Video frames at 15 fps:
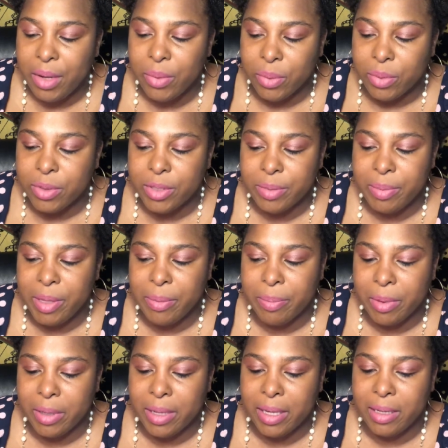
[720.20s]
older
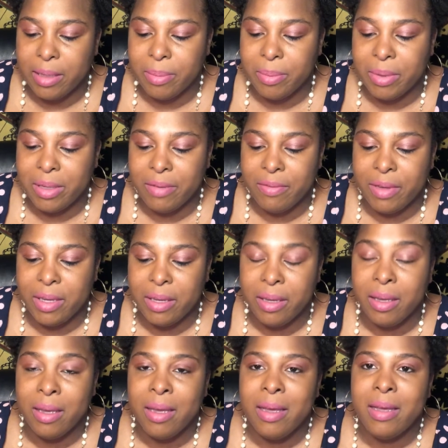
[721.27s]
people end up living
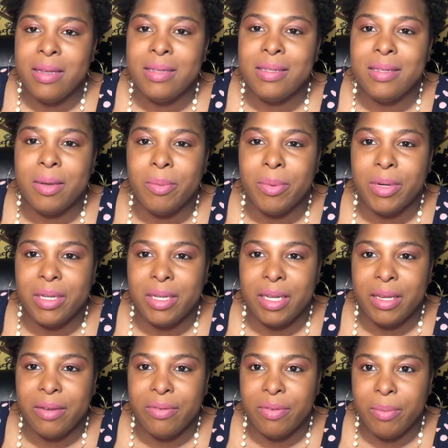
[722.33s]

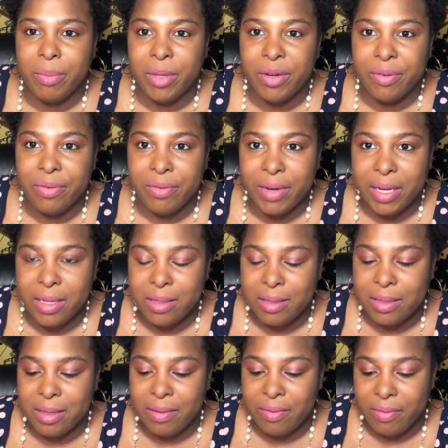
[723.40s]
separately from their friends
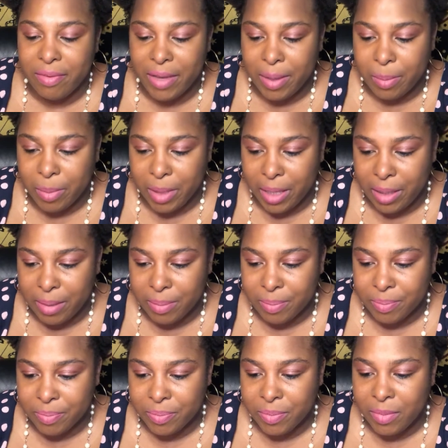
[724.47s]
and family.
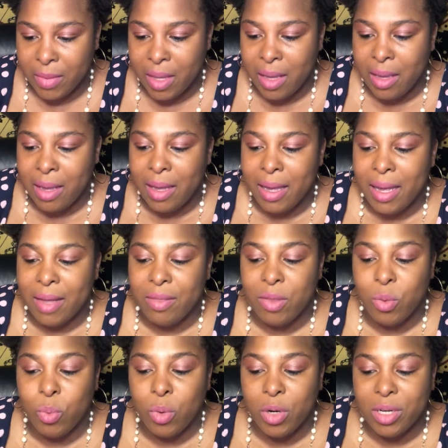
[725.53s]
At the
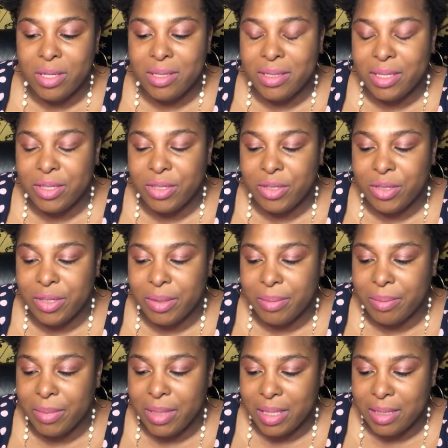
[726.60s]
worst
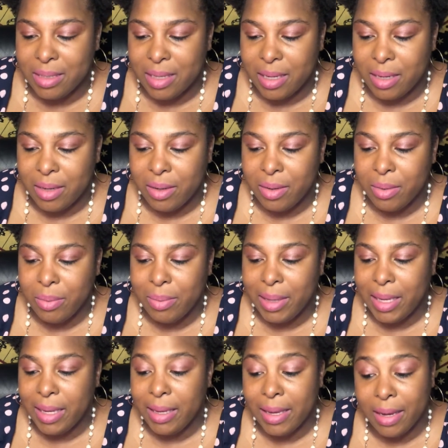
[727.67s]
extreme, he said,
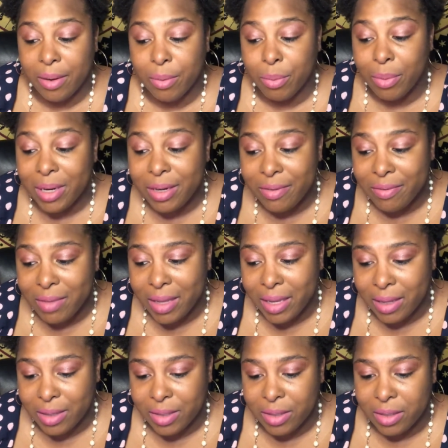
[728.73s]
we get rid of the
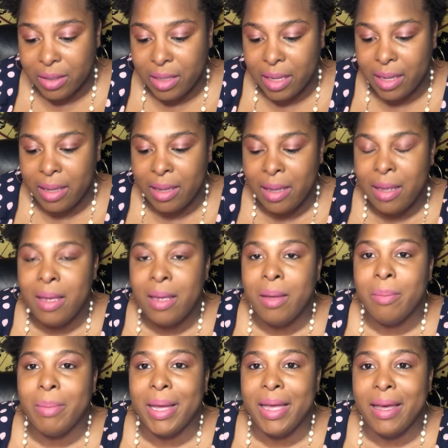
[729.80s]
elderly
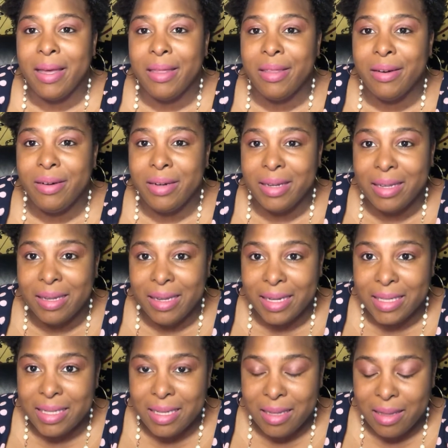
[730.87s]
by either
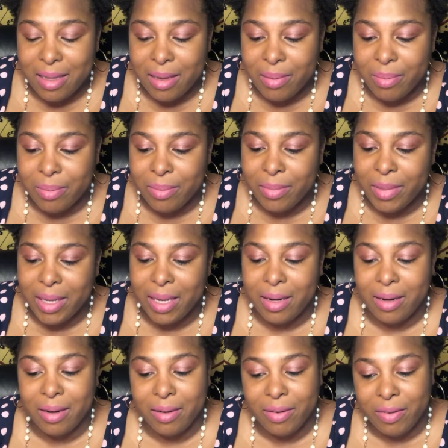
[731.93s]
neglecting them and
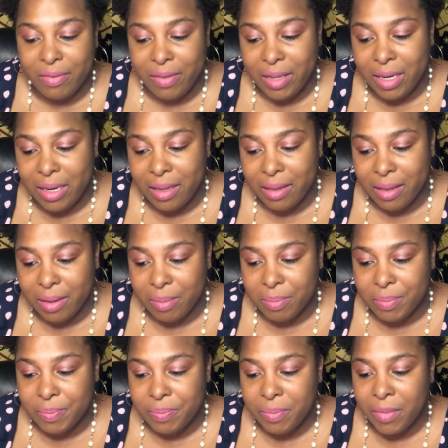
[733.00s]
not feeding them,
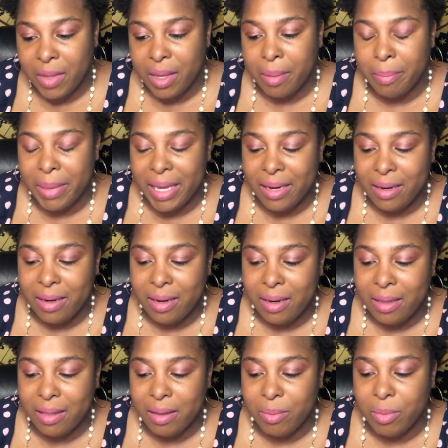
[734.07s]

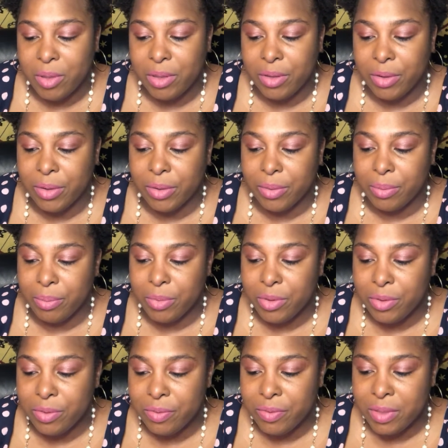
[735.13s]
abandoning them when the group
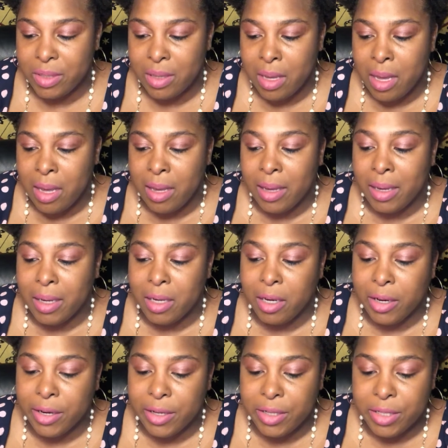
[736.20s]
moves,
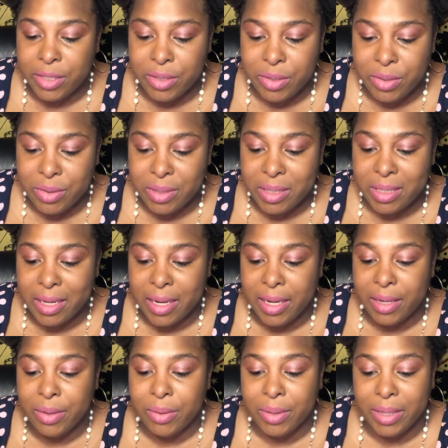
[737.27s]
encouraging
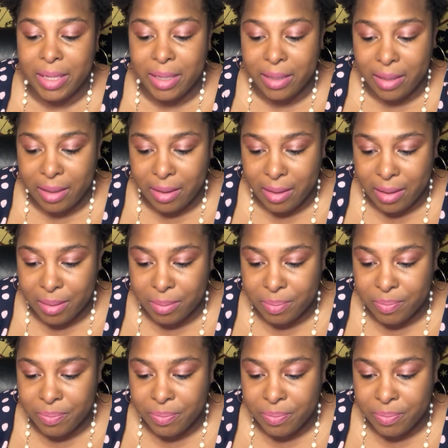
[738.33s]
suicide, or killing them.